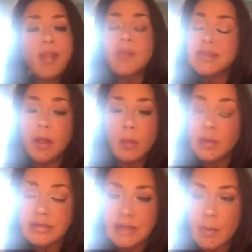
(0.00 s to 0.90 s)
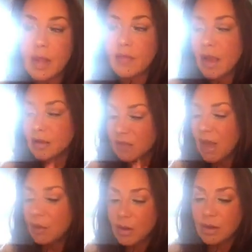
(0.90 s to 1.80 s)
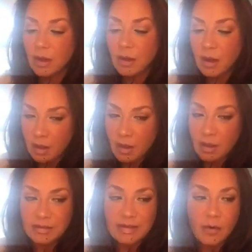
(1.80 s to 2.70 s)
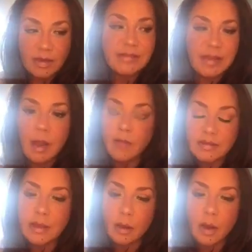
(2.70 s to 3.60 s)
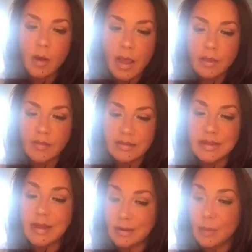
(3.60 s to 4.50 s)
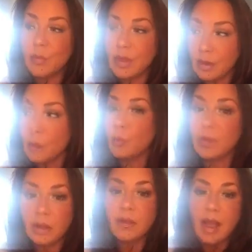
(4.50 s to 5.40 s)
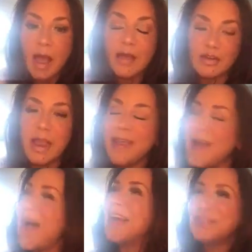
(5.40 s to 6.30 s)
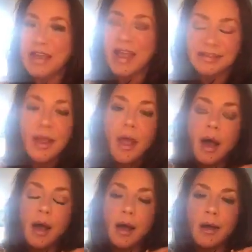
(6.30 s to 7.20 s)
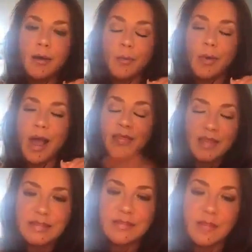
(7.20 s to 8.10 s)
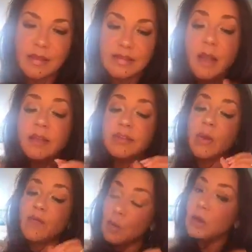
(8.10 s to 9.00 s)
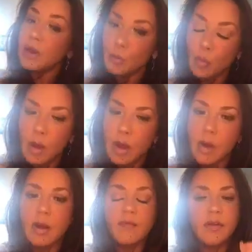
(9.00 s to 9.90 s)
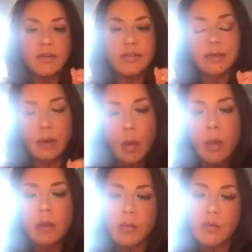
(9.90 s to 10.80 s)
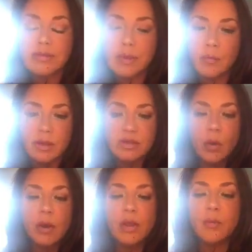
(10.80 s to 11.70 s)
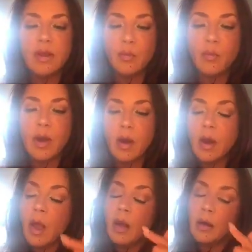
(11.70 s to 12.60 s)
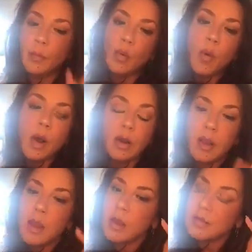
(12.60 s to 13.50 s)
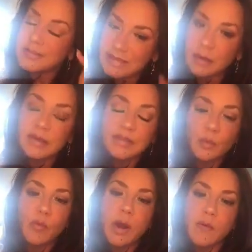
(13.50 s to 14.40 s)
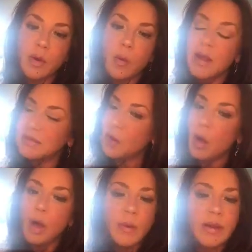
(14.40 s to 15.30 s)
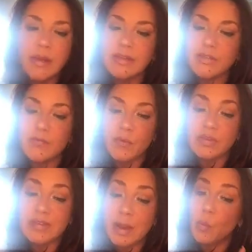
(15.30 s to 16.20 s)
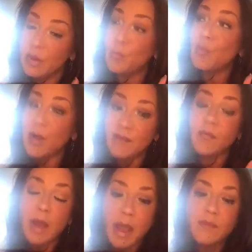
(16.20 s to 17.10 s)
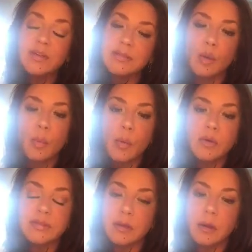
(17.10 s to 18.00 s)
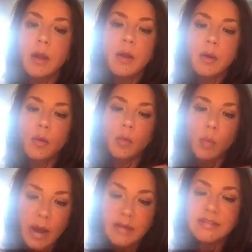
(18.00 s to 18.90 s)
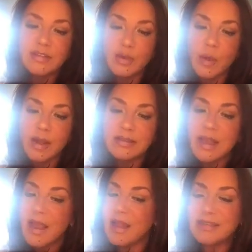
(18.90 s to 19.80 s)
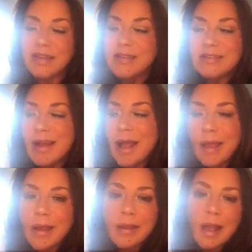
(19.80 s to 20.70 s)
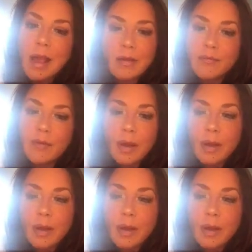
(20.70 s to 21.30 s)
That's all I'm going to say about that because I don't want to, because I already see how this can go. This could end up being completely hijacked on these things. So if you need prayer, and if you're just going through something to where you need prayer, number one, send us a prayer request. All we need is your first name. We pray for every single person who writes to us. It's not any kind of,